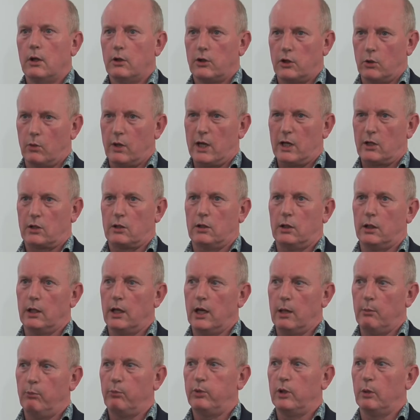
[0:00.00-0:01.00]
to actually
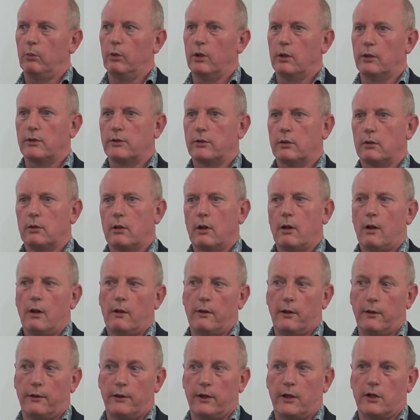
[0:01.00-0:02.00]
implement
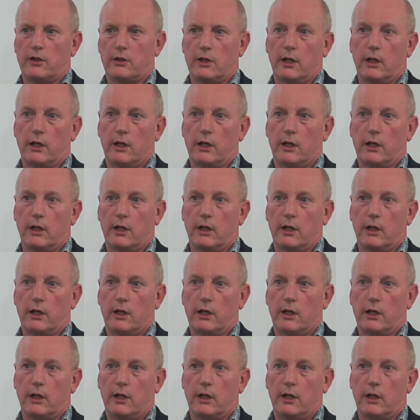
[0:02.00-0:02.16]
the things